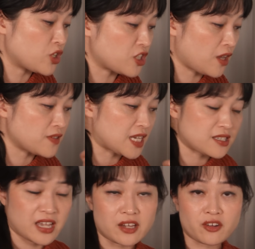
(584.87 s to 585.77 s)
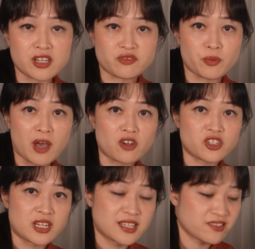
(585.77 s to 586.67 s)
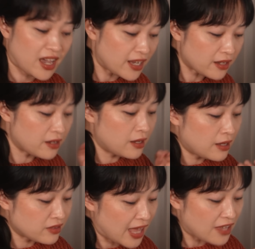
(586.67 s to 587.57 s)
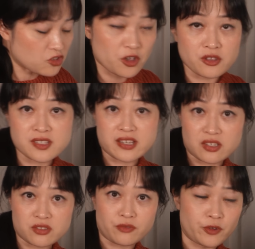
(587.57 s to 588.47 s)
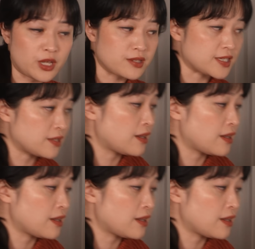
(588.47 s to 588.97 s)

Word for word: which gives us increased repulsion and static. That turns into frizz.